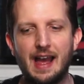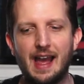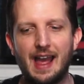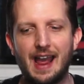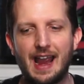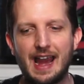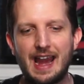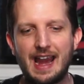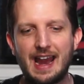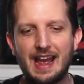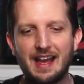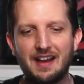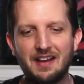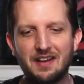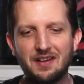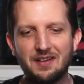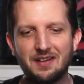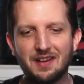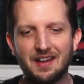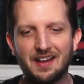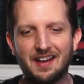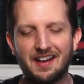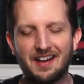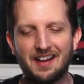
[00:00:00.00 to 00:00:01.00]

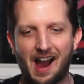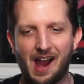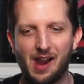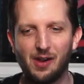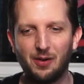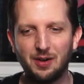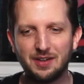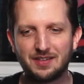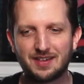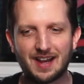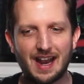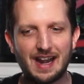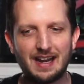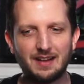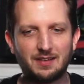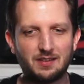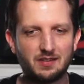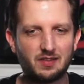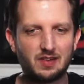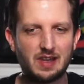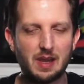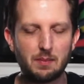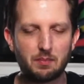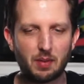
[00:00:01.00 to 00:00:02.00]
and I always kind of
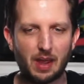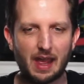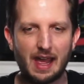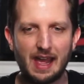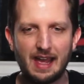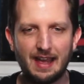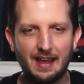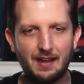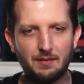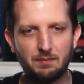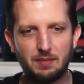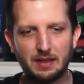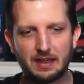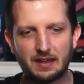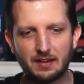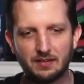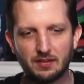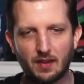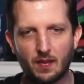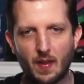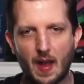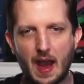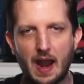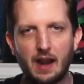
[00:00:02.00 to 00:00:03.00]
skip ahead because
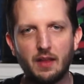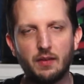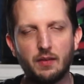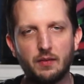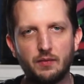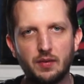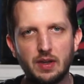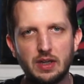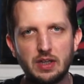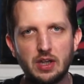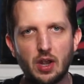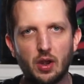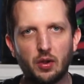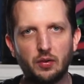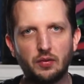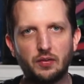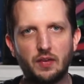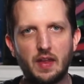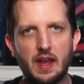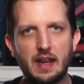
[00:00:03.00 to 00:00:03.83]
a lot of the videos,